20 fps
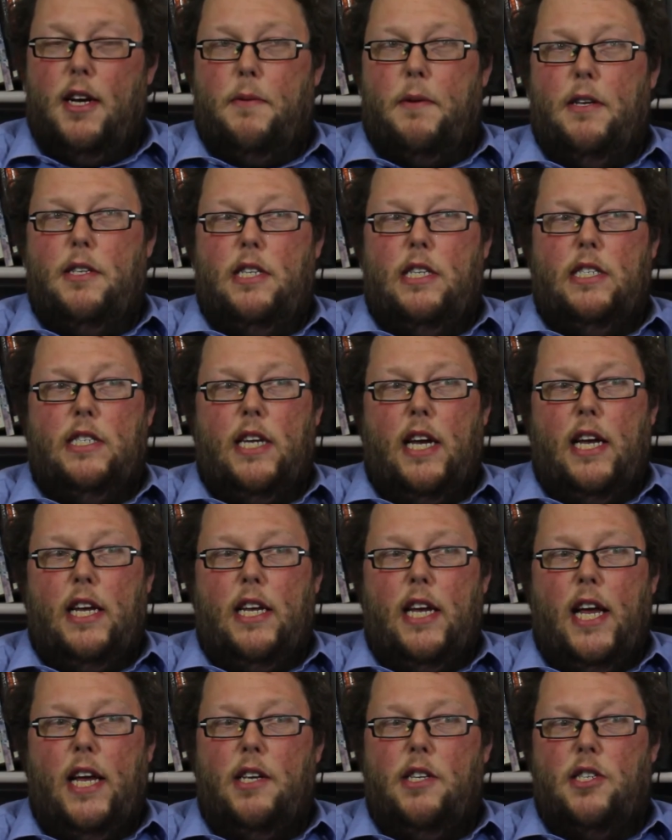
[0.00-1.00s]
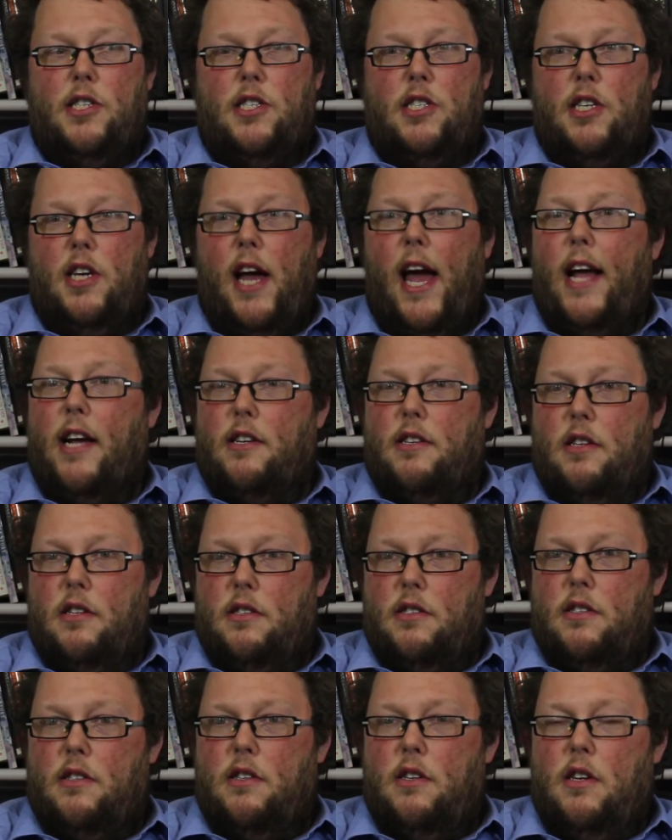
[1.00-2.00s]
to season 8, it's
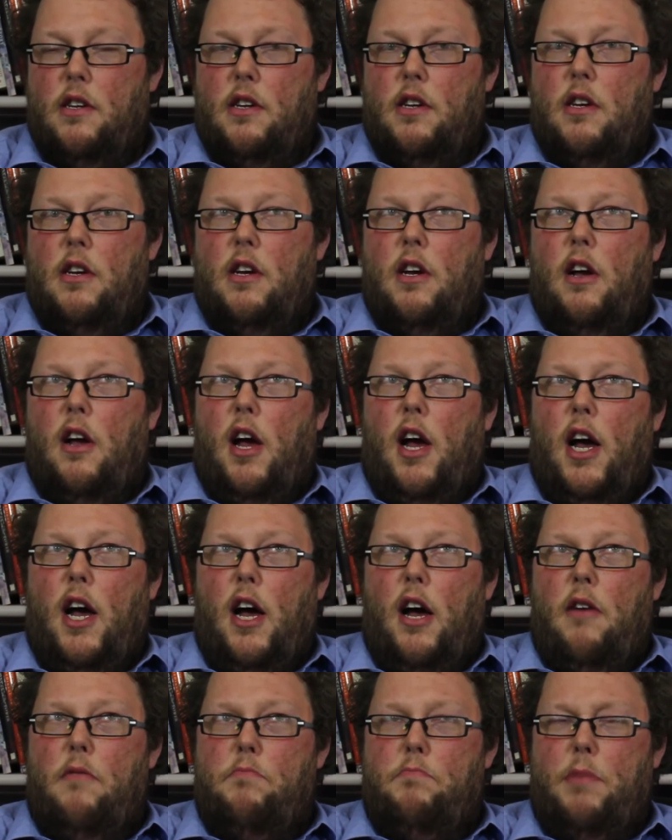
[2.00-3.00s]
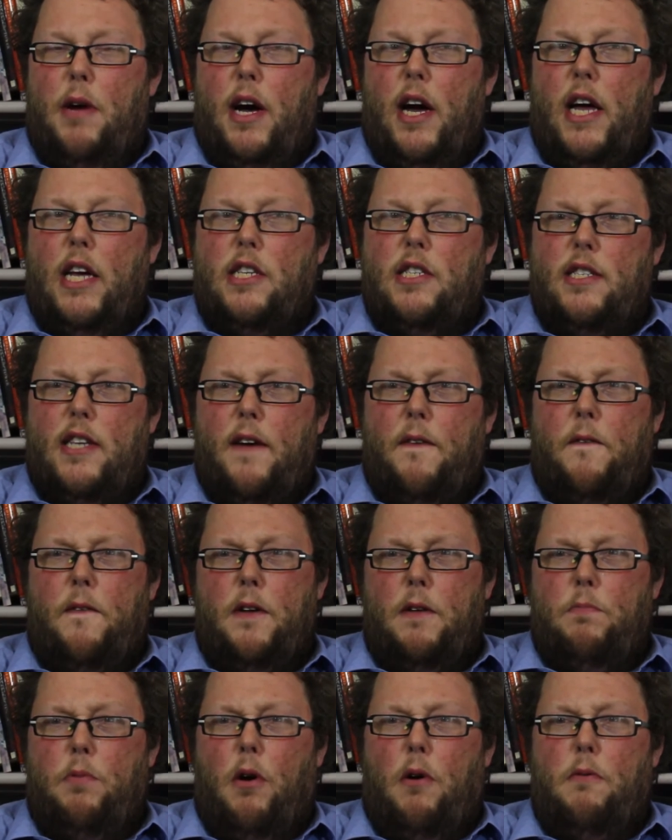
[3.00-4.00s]
excellent. But it's
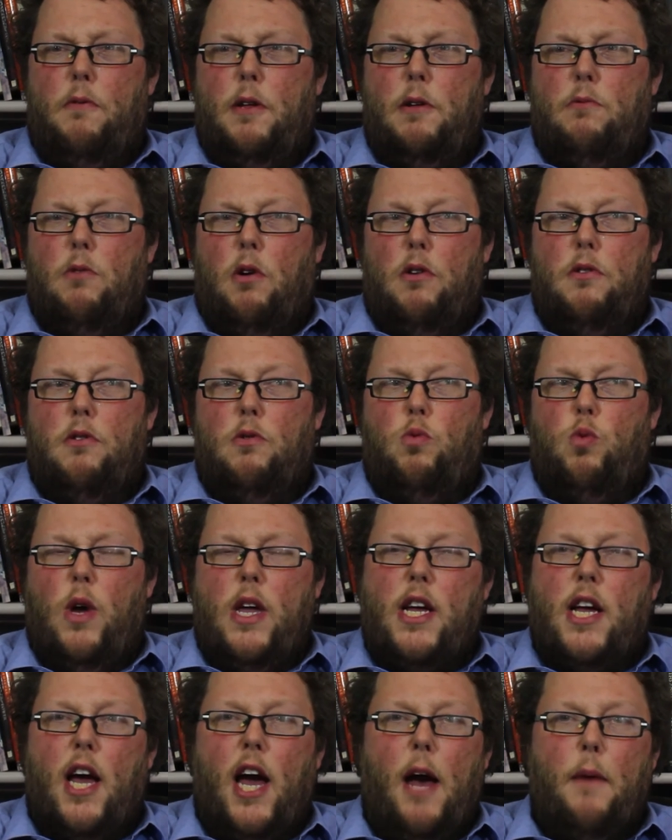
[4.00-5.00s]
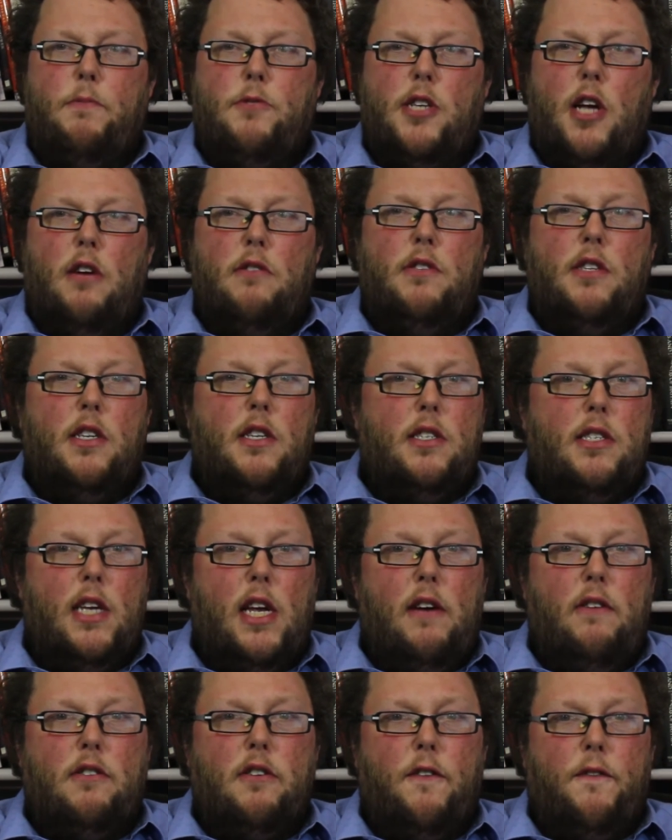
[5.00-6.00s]
definitely probably one of the weaker episodes of the
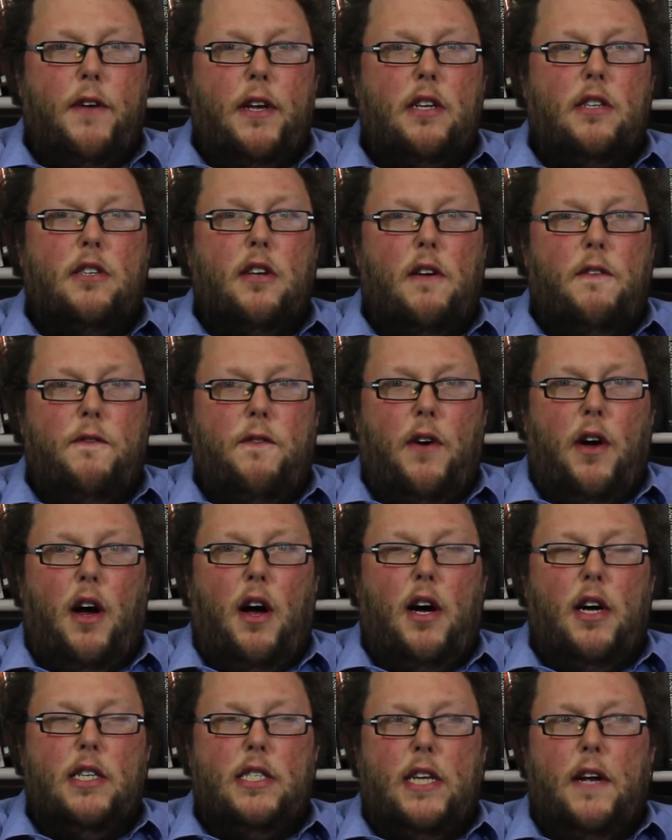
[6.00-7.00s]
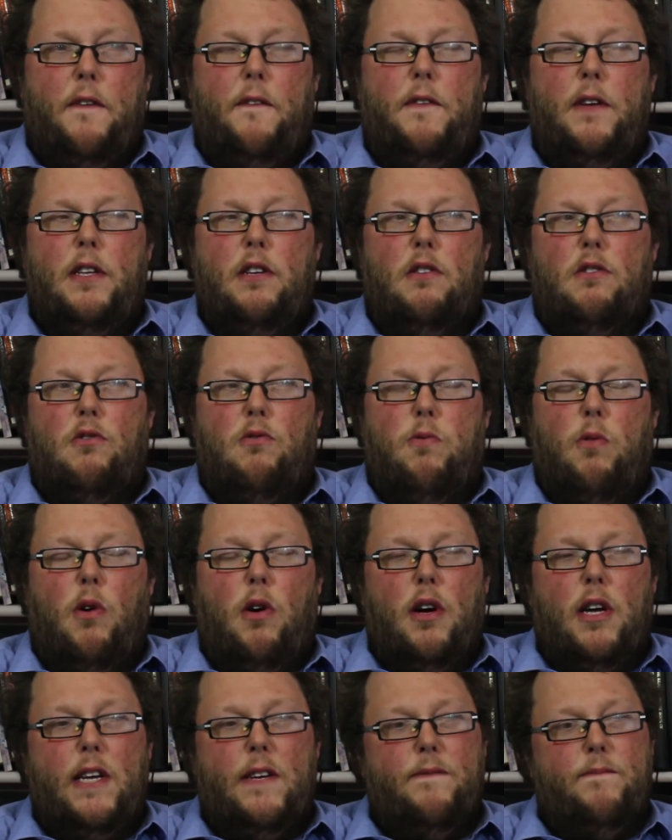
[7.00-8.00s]
series, I think, so far. Definitely not
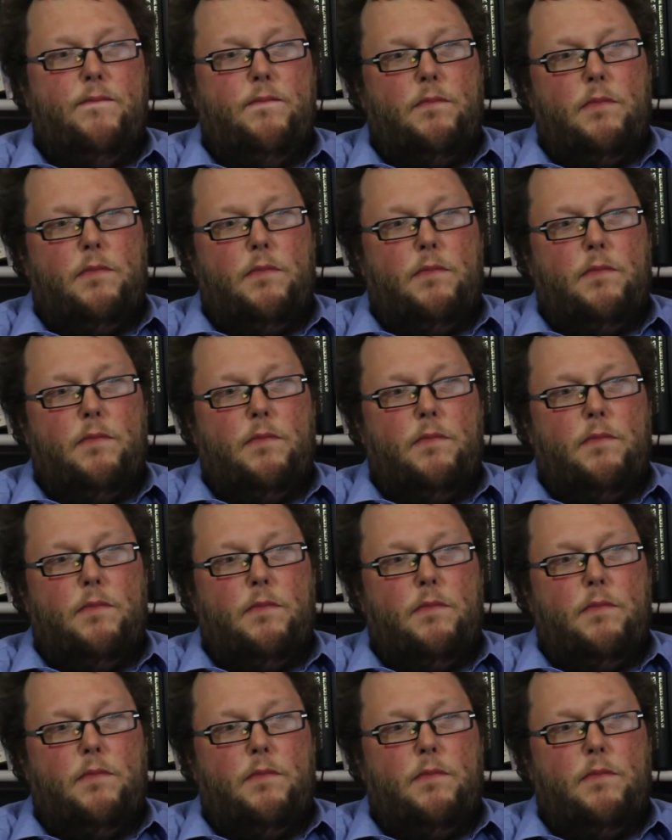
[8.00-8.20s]
quite.